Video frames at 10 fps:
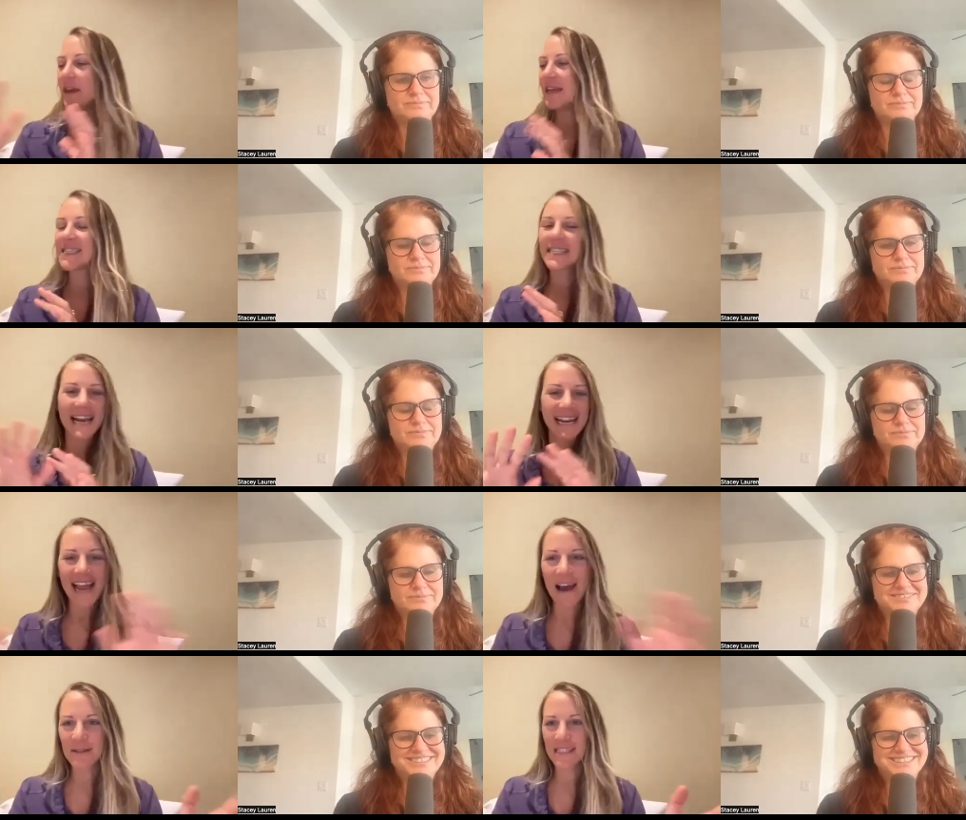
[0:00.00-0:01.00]
Speaker 1: inside and
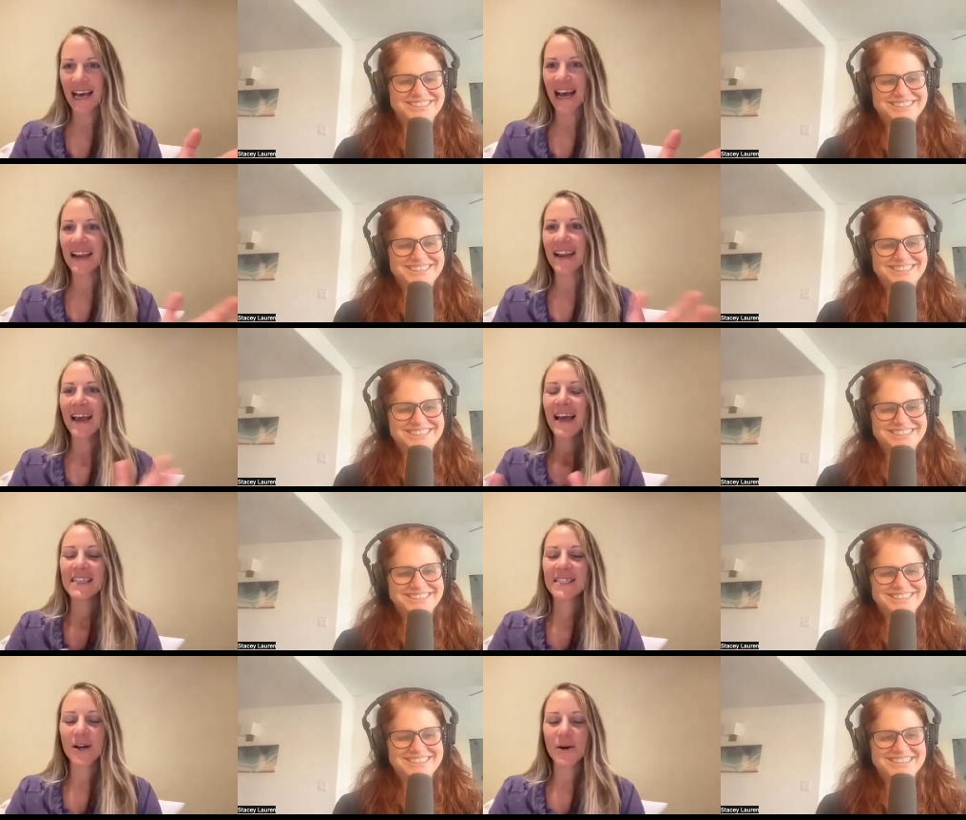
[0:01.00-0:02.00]
outside
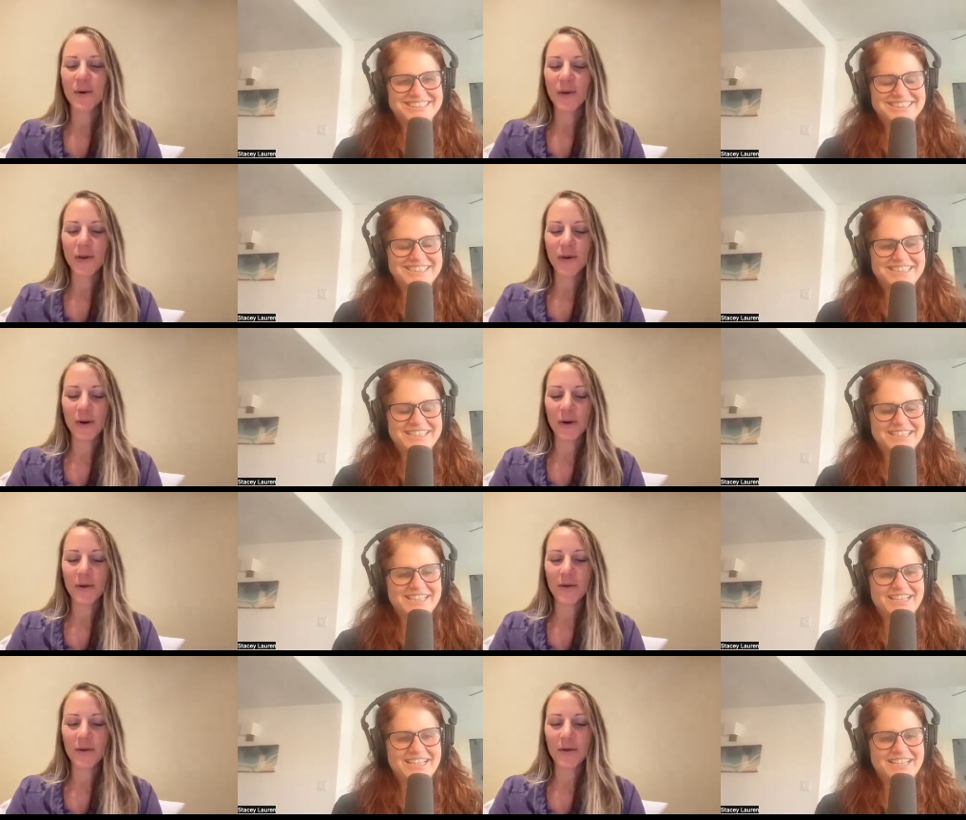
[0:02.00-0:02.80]
so you're